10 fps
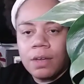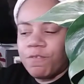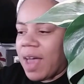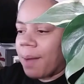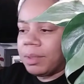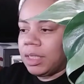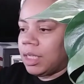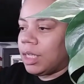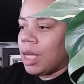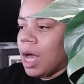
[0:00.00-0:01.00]

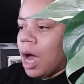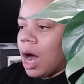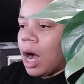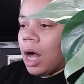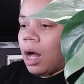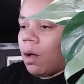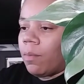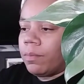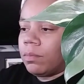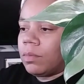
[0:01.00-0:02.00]
family,
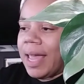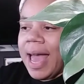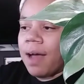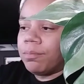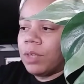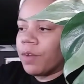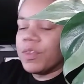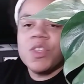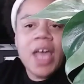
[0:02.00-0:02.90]
they're the